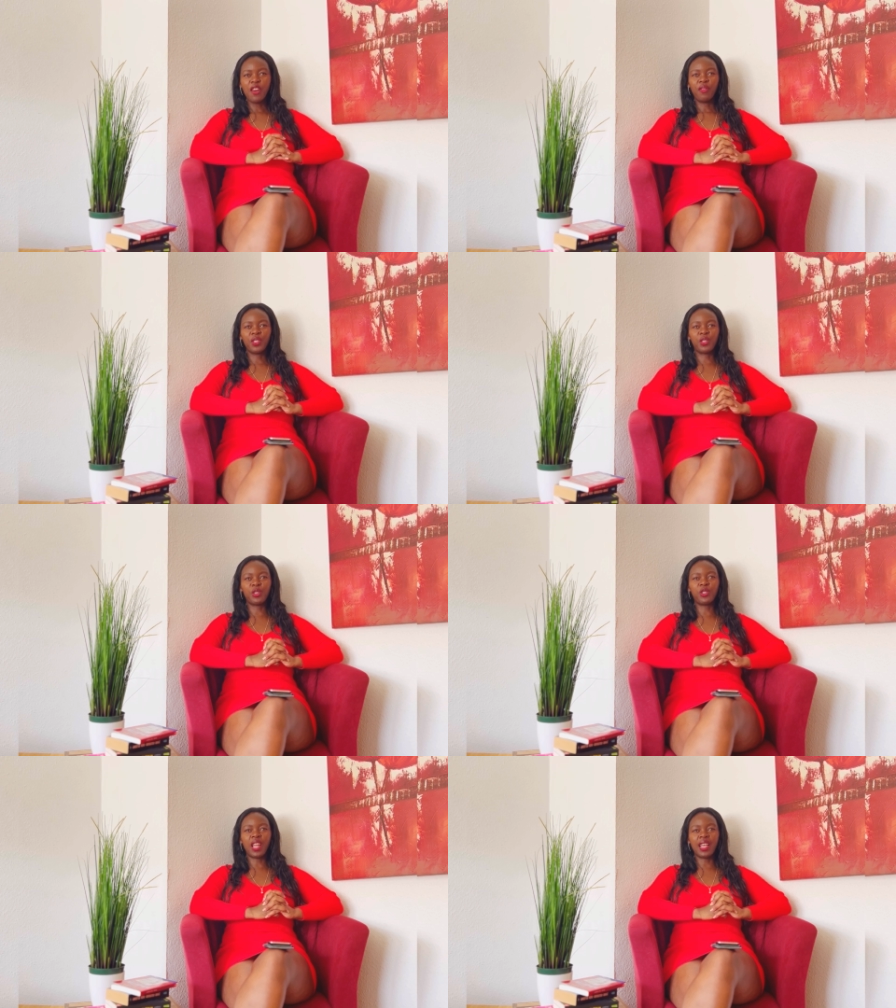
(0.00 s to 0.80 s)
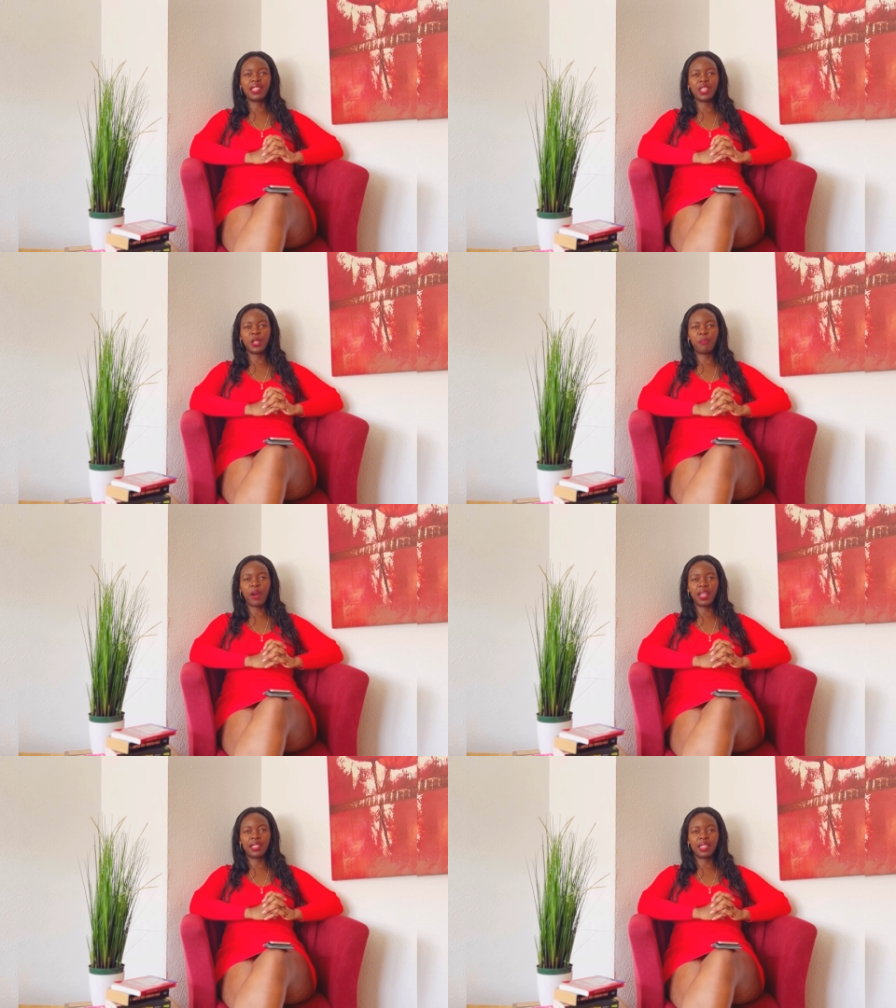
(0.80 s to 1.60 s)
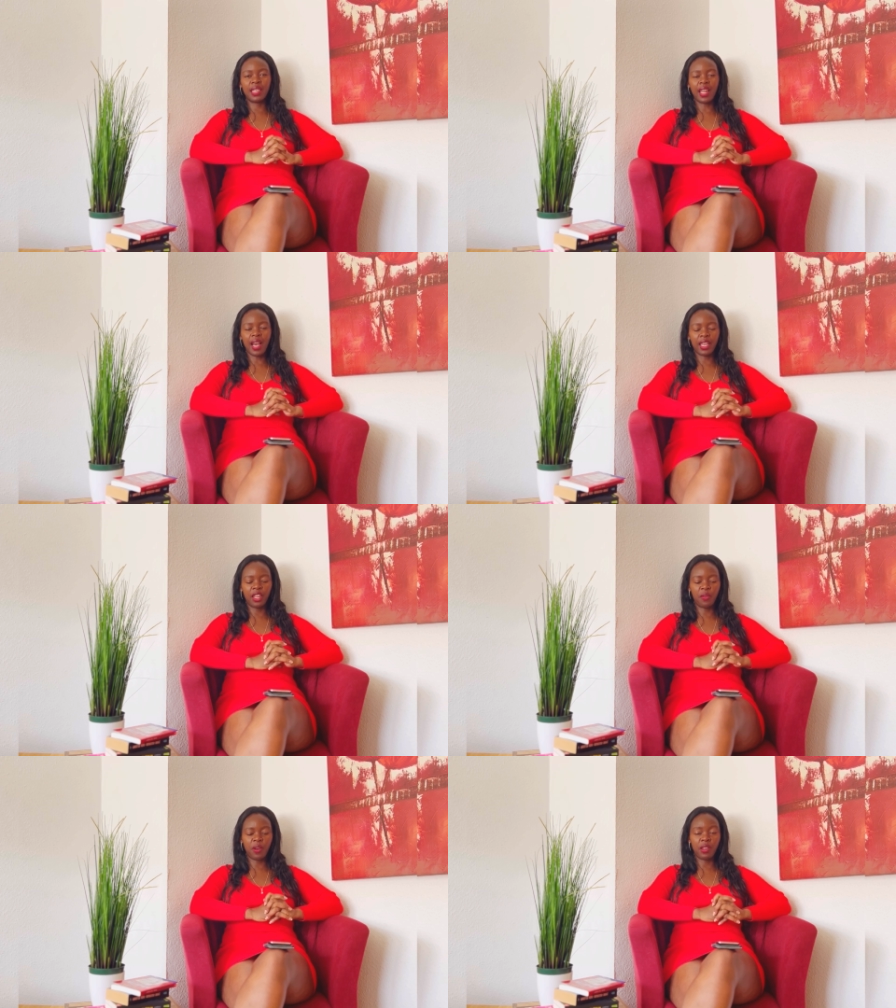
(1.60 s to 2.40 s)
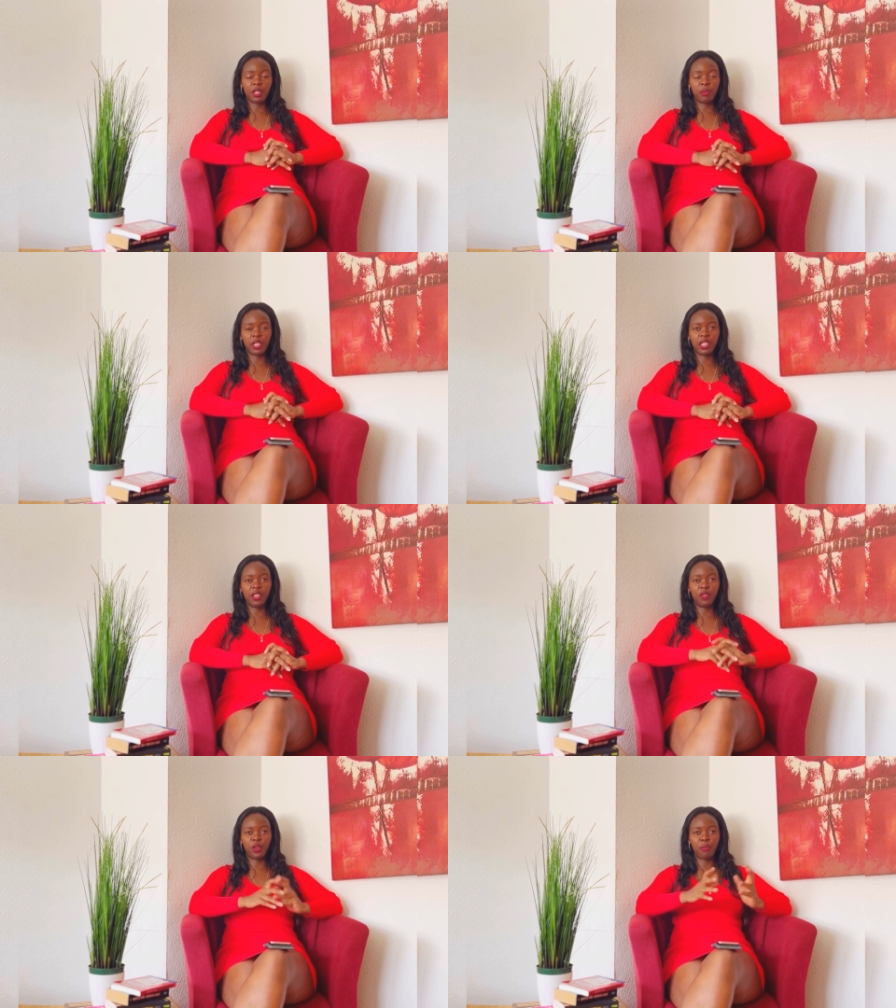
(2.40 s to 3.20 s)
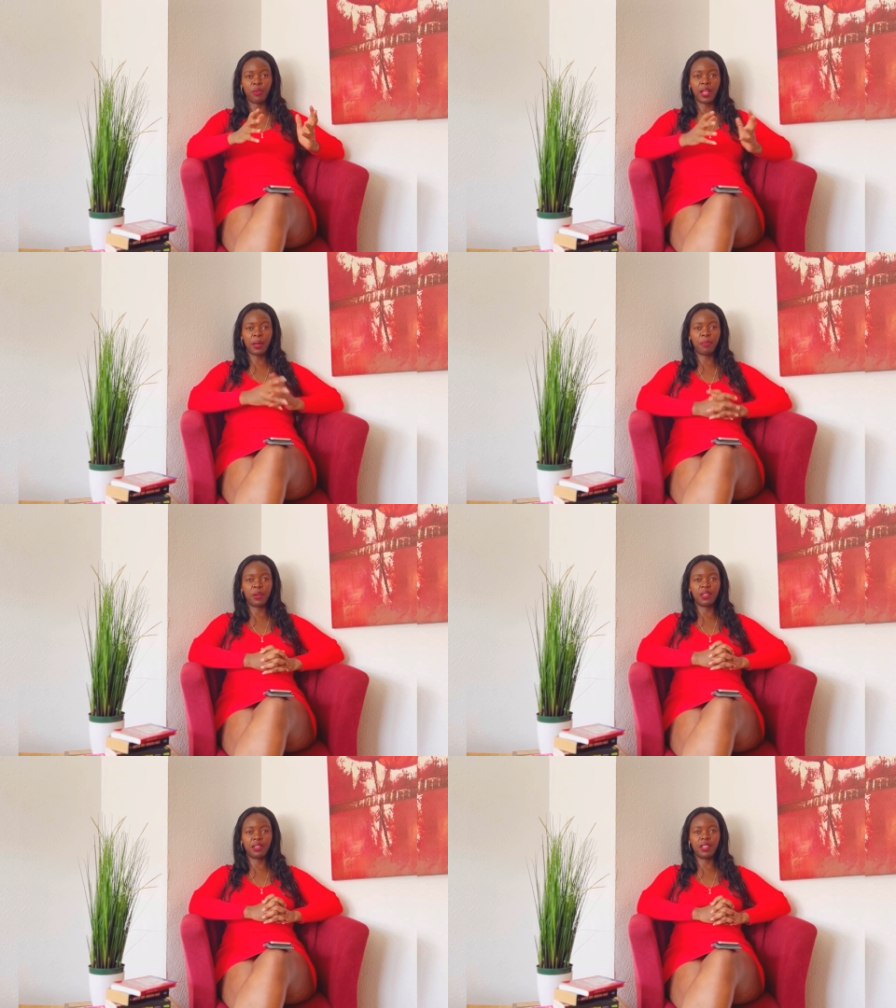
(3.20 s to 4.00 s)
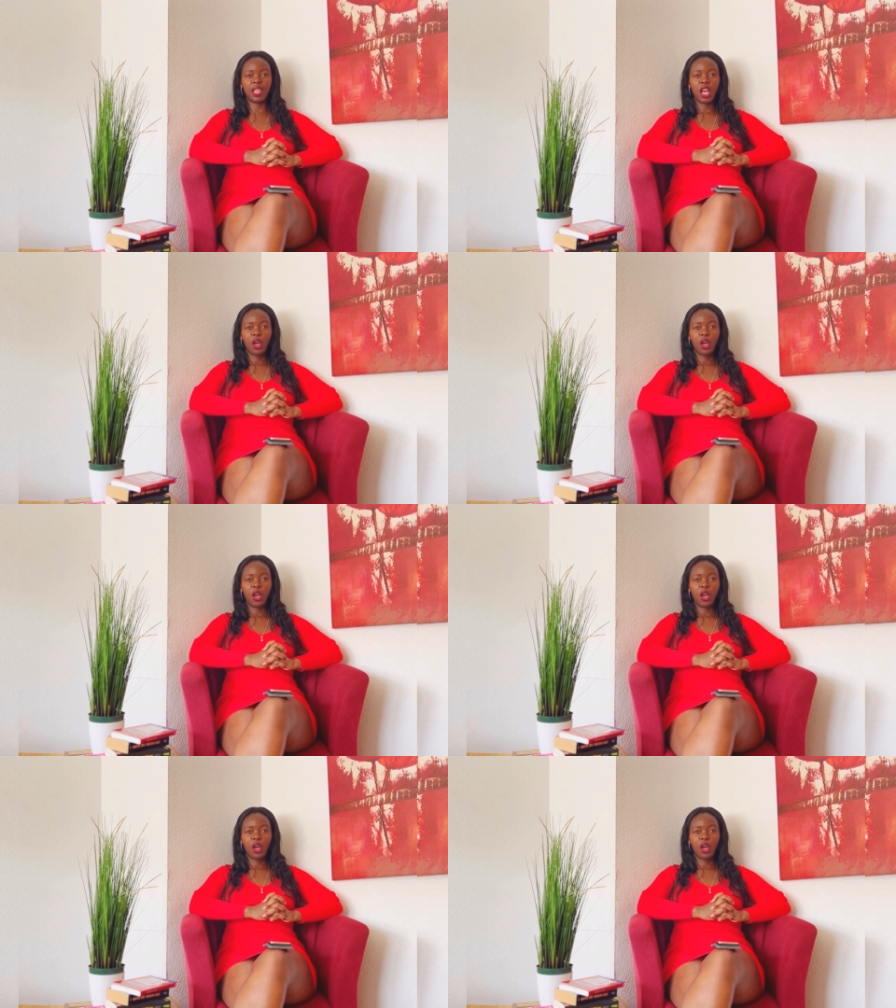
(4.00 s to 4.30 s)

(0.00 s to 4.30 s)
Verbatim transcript: for socializing and partying and hanging around, especially if you're a black person